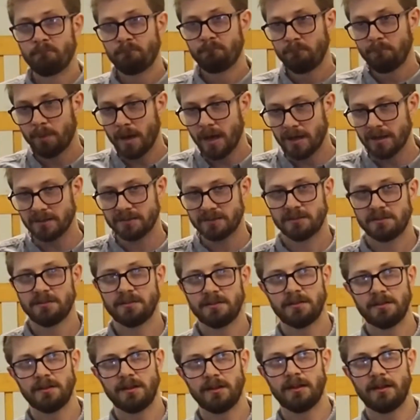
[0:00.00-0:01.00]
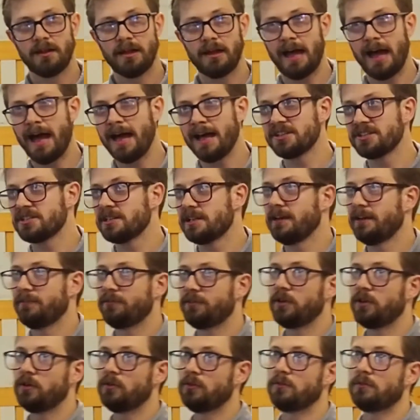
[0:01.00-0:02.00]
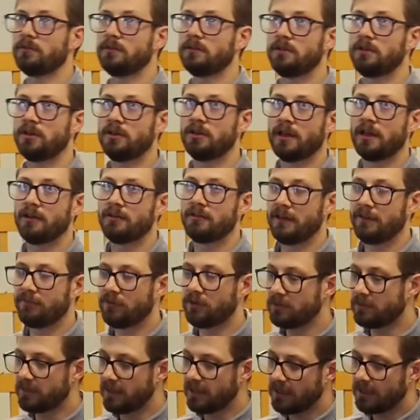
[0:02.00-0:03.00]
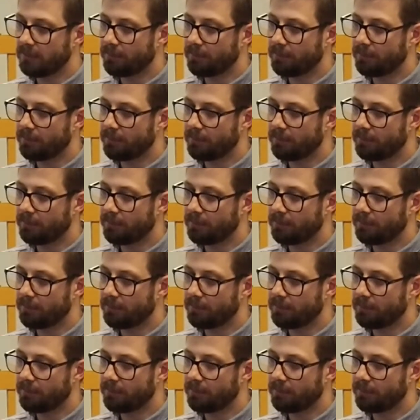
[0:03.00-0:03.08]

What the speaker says: But actually, if you think